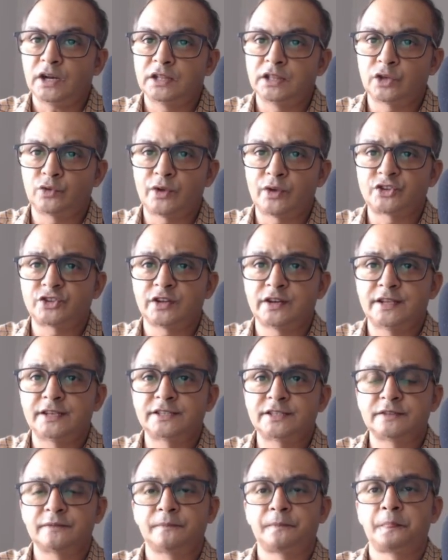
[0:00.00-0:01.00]
The question
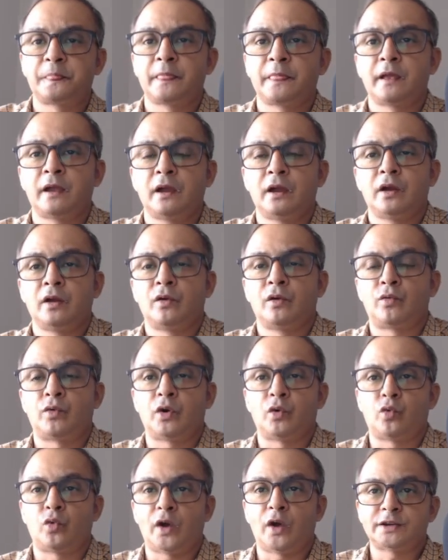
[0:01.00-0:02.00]
is,
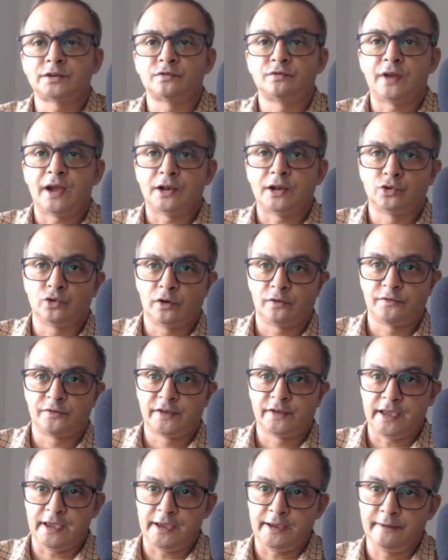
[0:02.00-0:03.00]
for what value
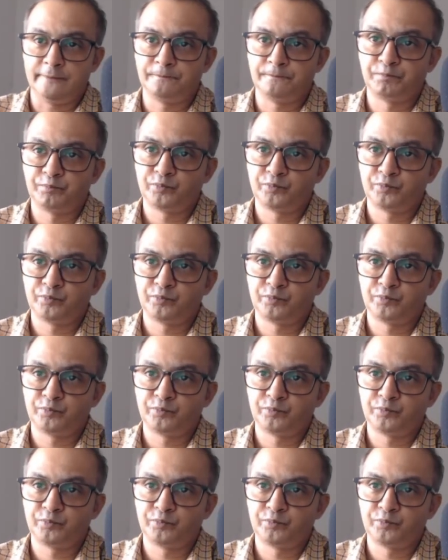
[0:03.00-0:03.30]
of k,